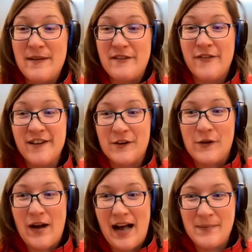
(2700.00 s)
to make
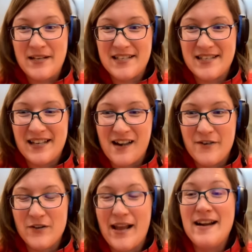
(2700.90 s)
physical copies of
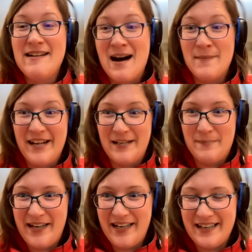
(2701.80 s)
your, like,
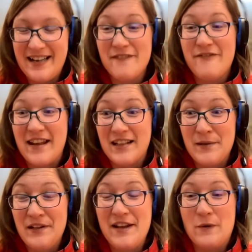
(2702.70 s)
nominated media
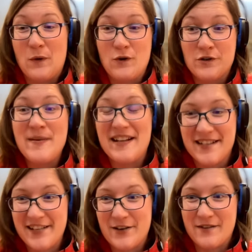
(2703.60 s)
available in order to be
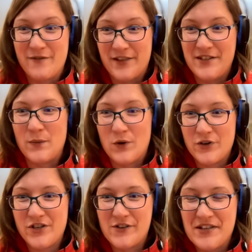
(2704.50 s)
considered for these
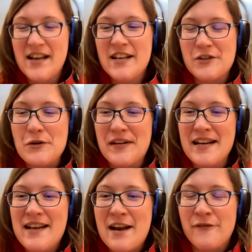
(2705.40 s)
award shows. So you
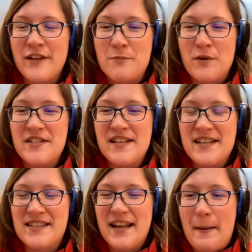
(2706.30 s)
get Netflix printing
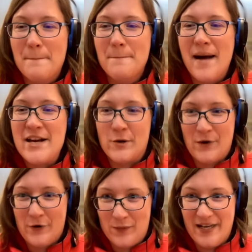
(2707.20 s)
these, like,
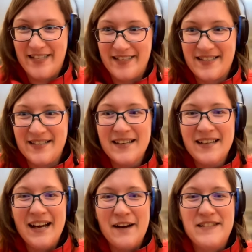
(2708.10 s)
micro runs
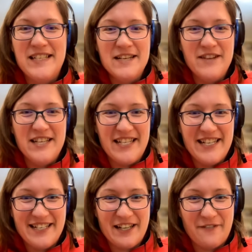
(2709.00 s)
of
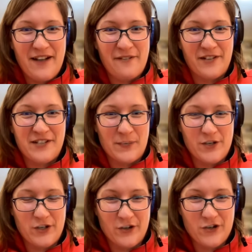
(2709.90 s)
DVDs of Netflix
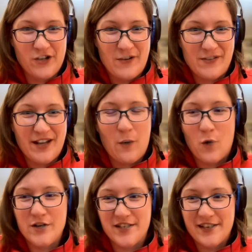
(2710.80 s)
original shows, like
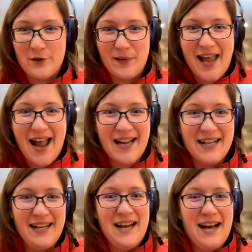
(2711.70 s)
Orange is the New
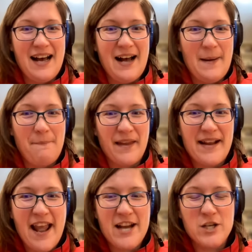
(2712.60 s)
Black.
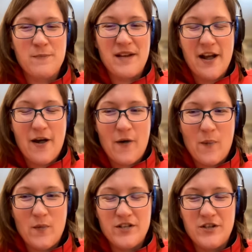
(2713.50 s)
Like
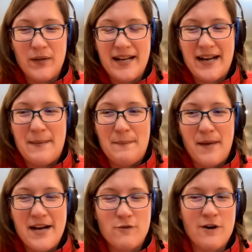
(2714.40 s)
HBO would do, like, a
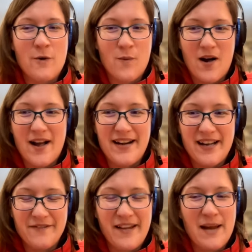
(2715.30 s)
micro run
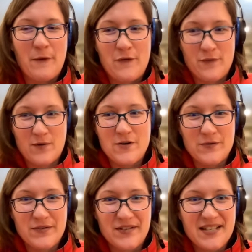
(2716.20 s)
of Game of
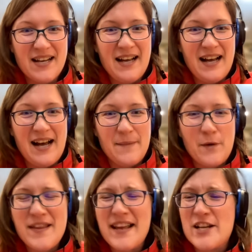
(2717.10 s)
Thrones.
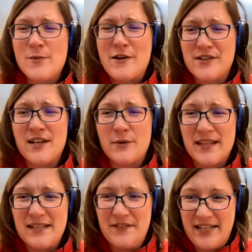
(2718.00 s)
Though I think HBO stuck
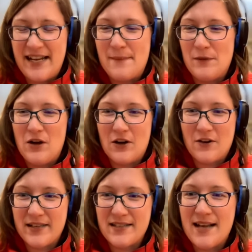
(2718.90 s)
with the DVD game
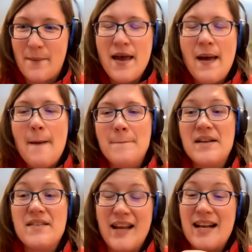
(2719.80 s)
longer than some.
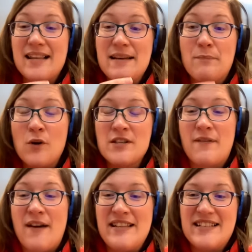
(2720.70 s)
But, like, the importance
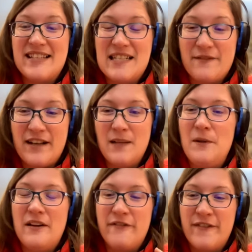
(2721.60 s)
of having these things
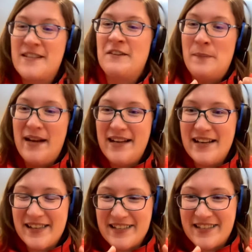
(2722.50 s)
available on physical
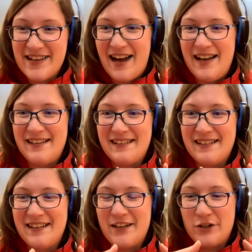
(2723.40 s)
media that is
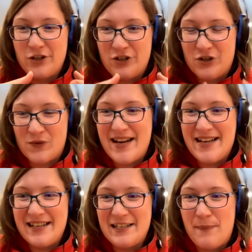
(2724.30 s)
not
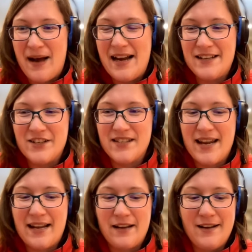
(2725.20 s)
constrained by just,
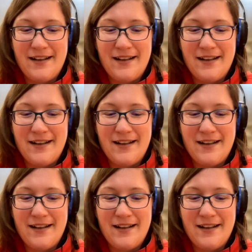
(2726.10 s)
like,